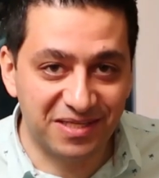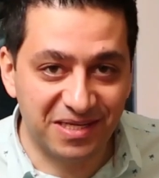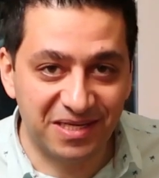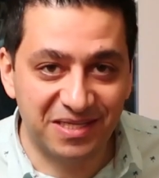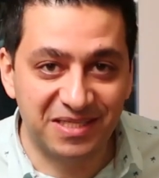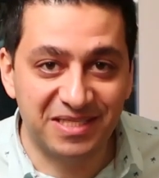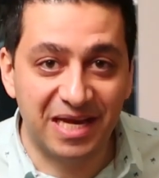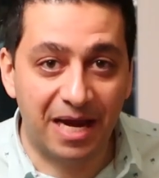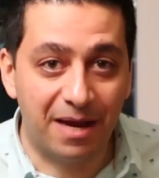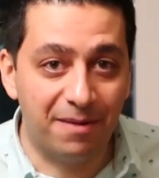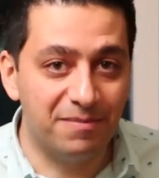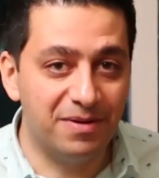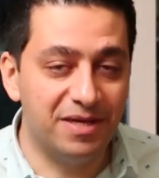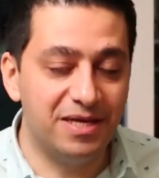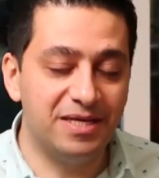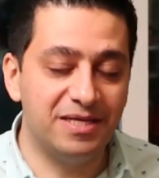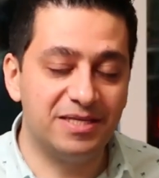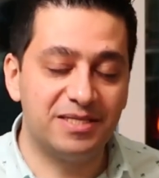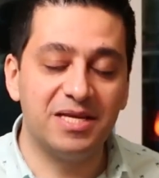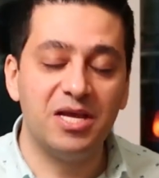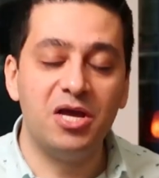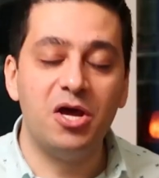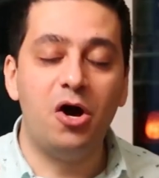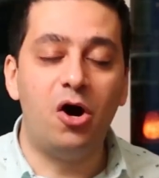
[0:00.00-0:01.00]
This exam
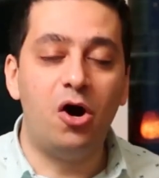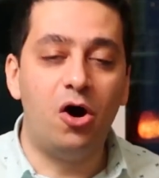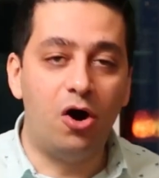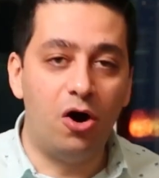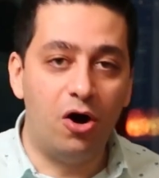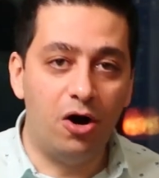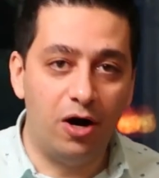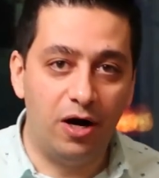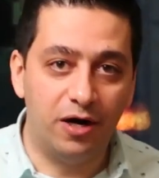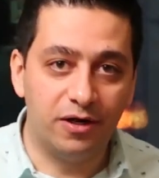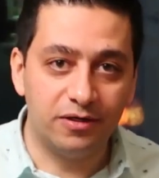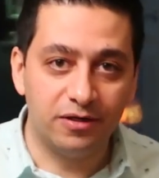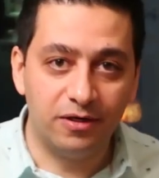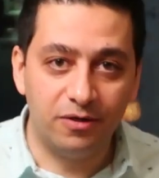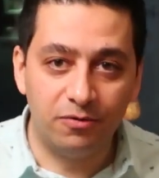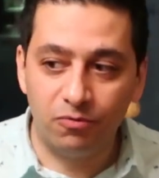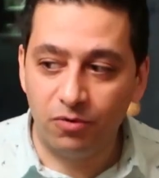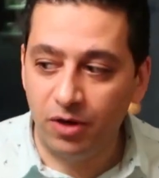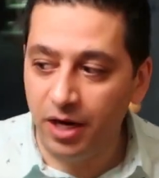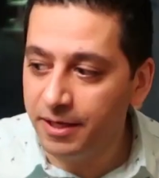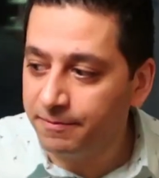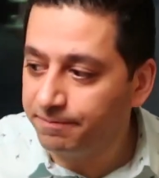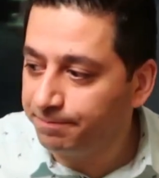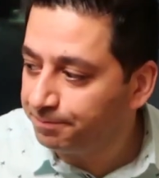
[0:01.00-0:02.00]
is hard,
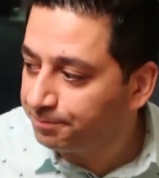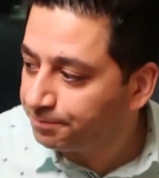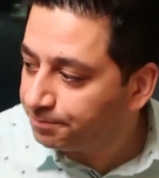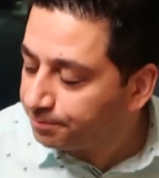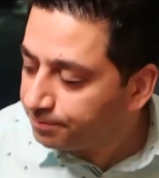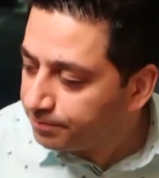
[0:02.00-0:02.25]
right?